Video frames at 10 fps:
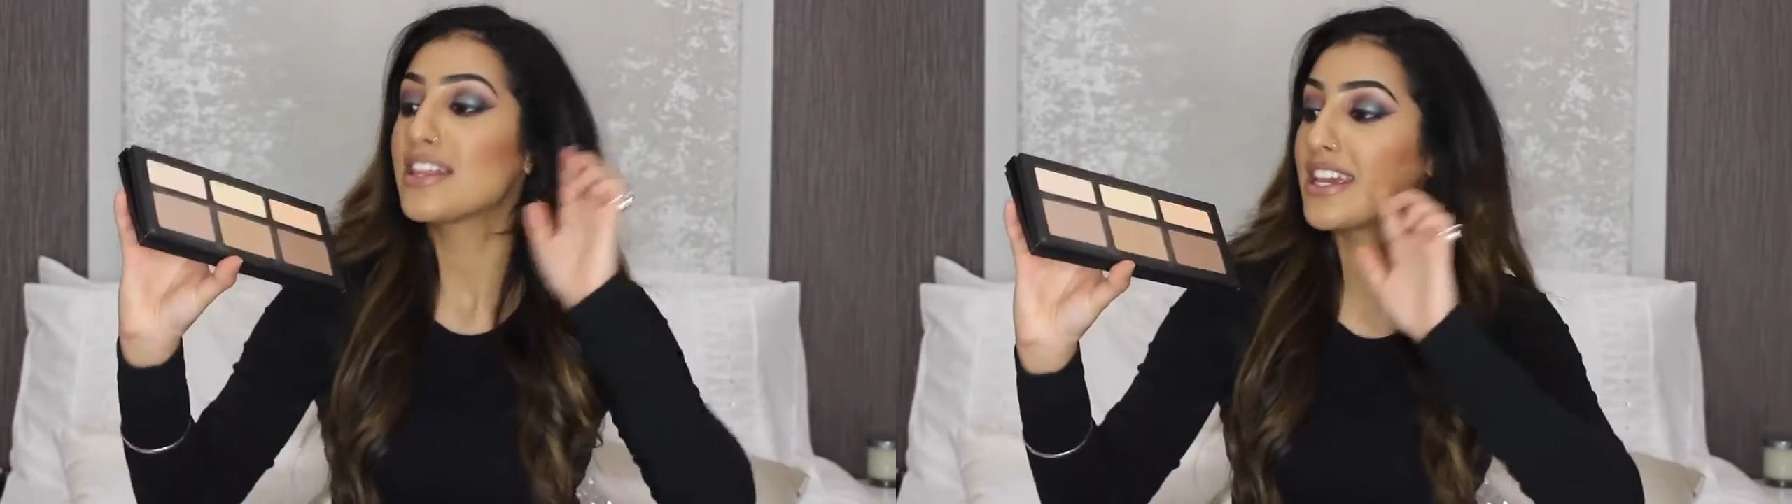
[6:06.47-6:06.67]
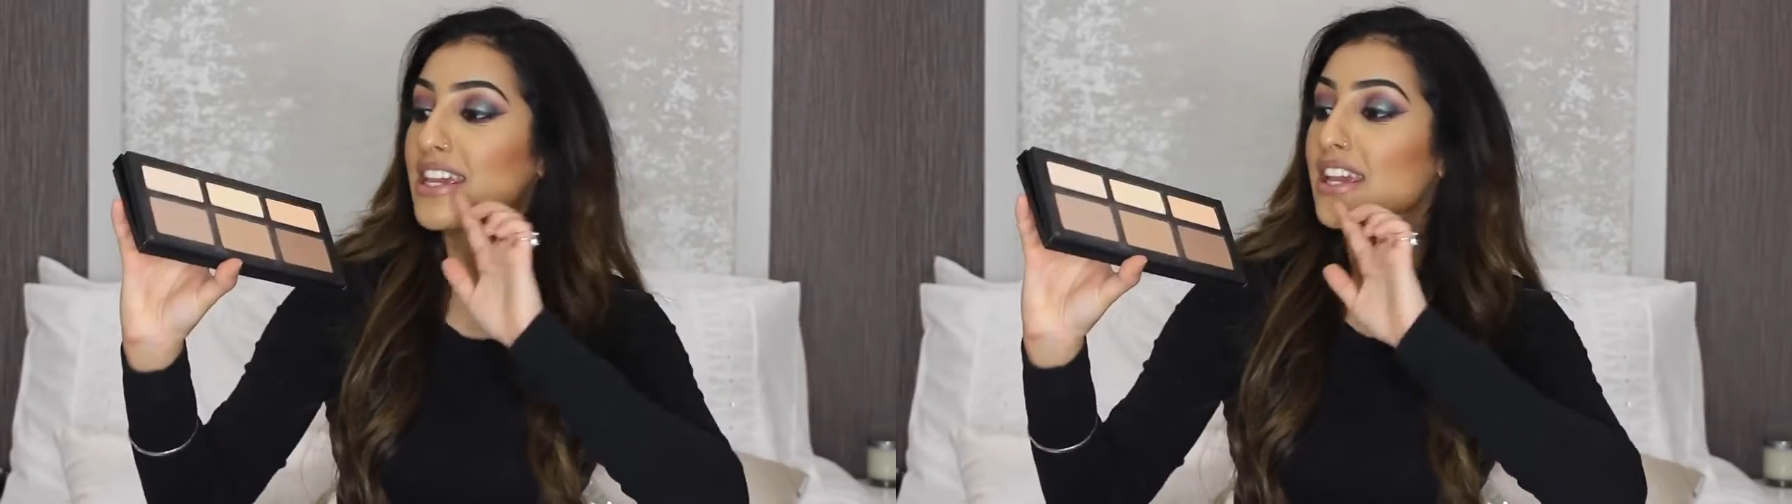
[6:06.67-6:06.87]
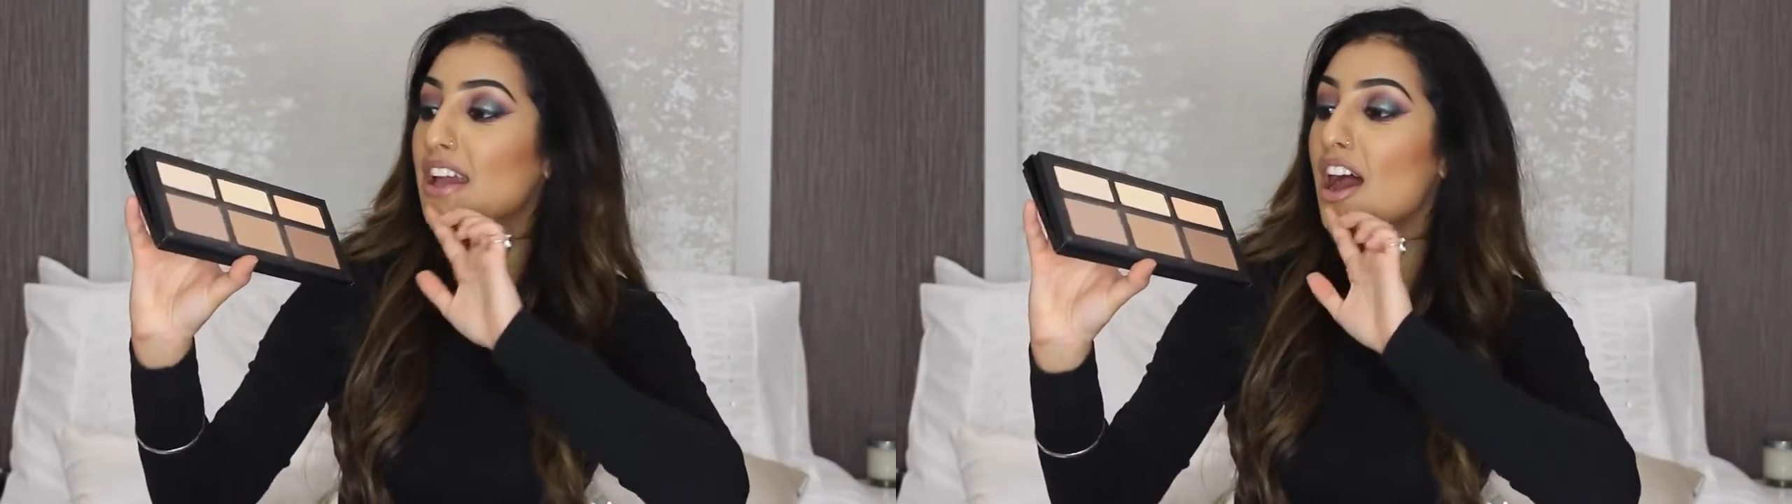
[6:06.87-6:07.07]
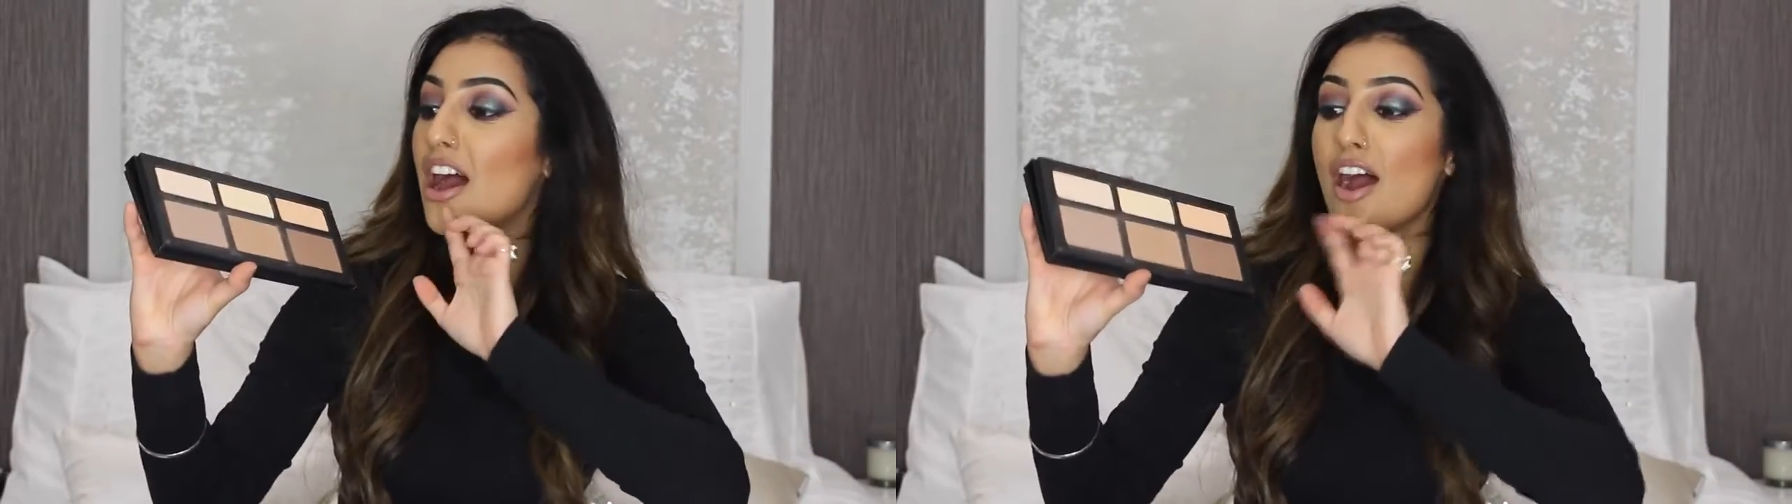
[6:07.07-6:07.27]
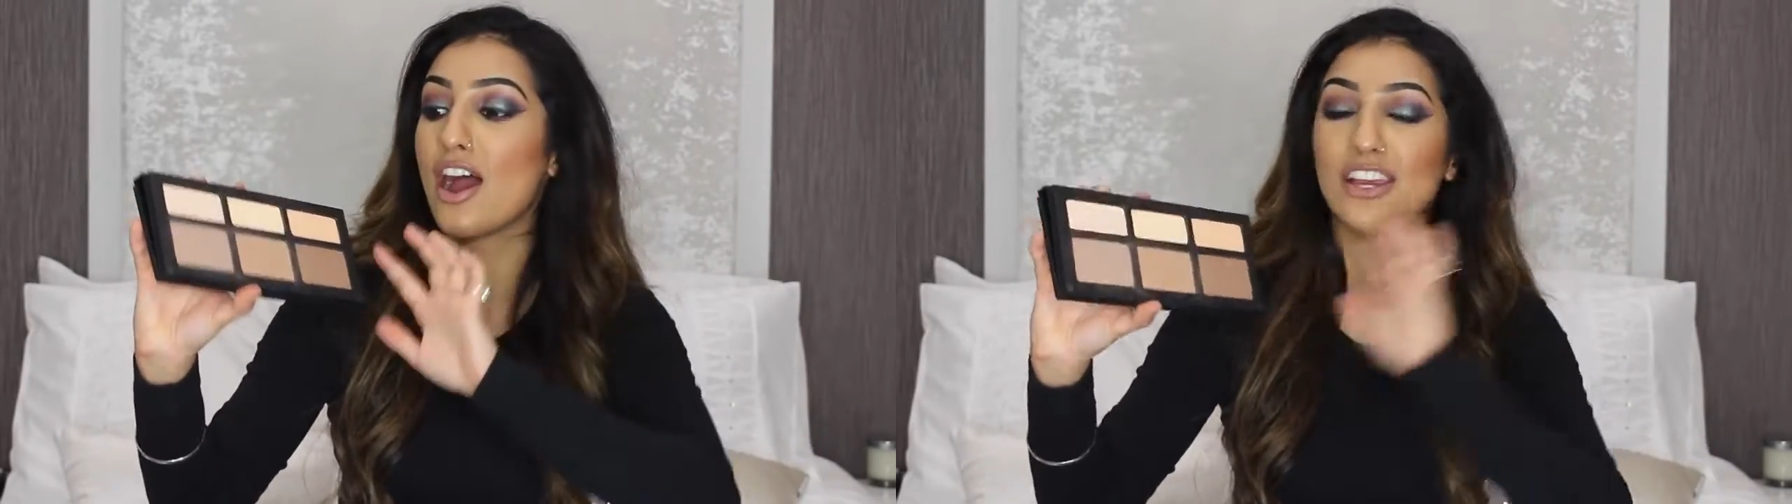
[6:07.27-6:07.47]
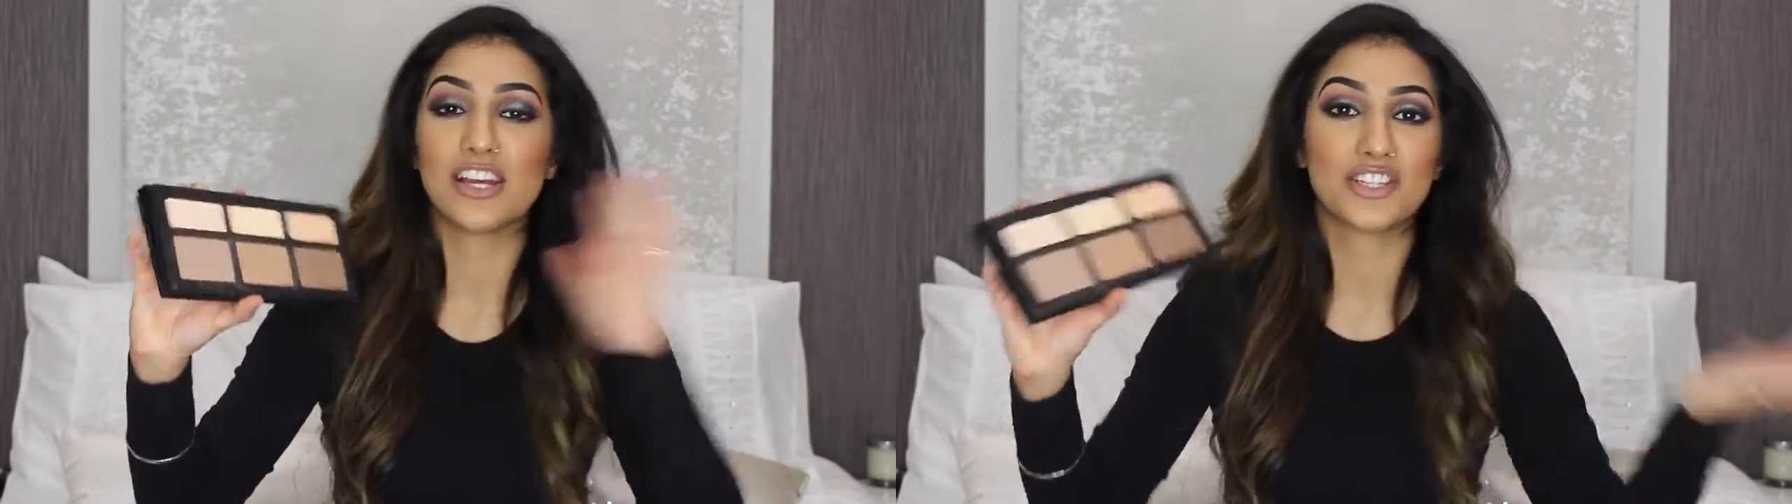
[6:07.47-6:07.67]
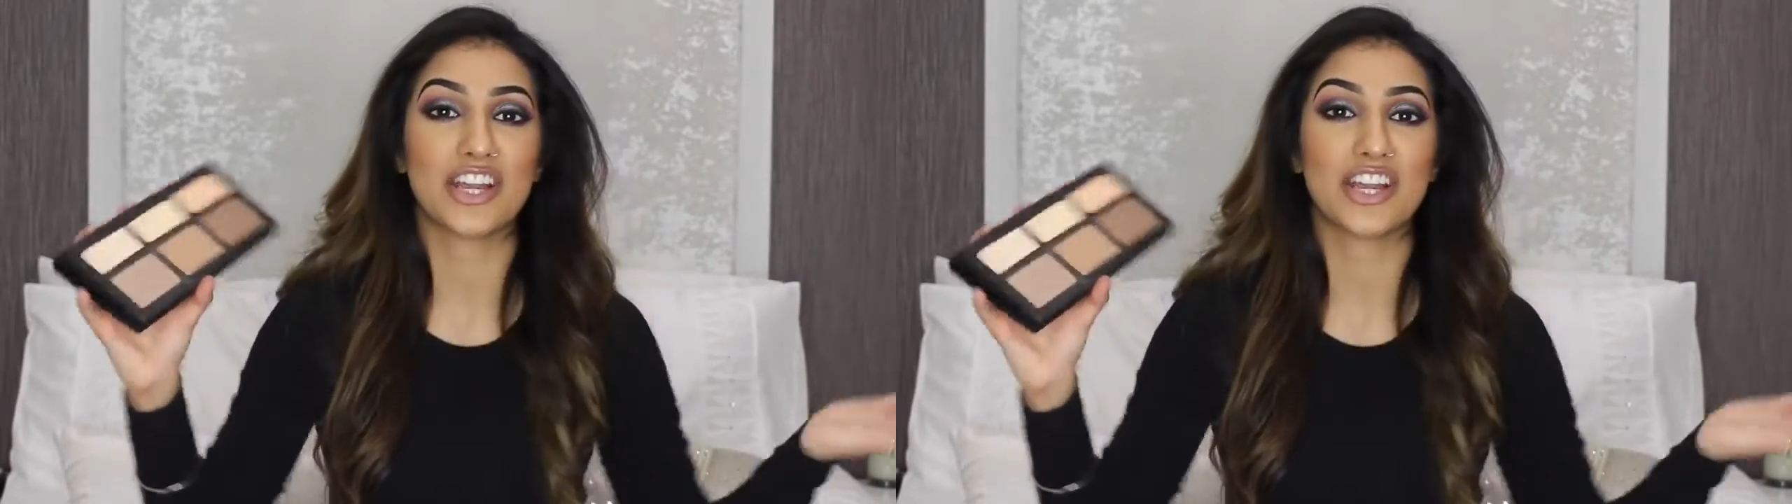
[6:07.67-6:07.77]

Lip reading: the highlight